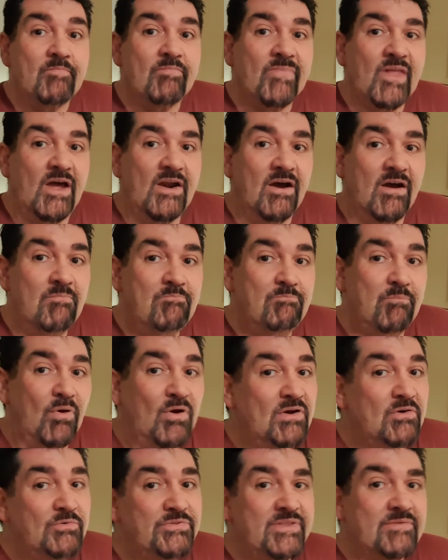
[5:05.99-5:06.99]
and I
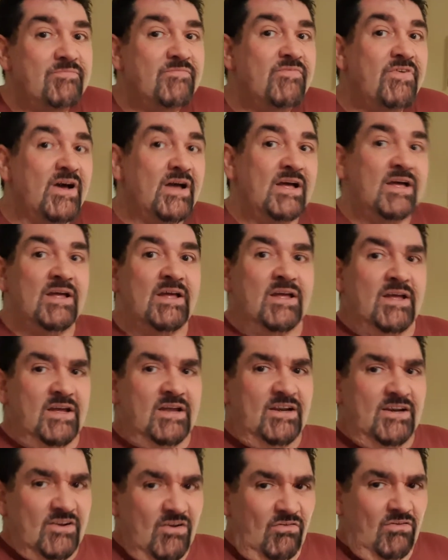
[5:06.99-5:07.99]
boiled them for
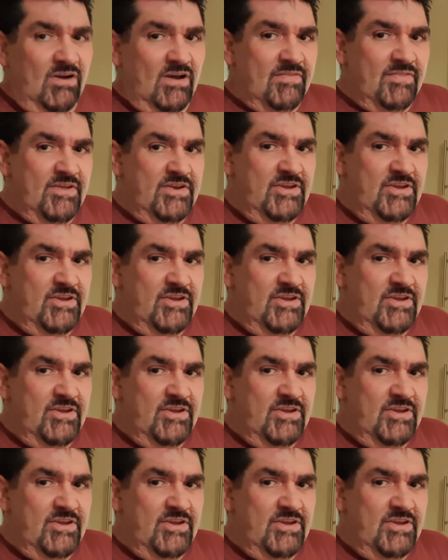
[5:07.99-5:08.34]
longer than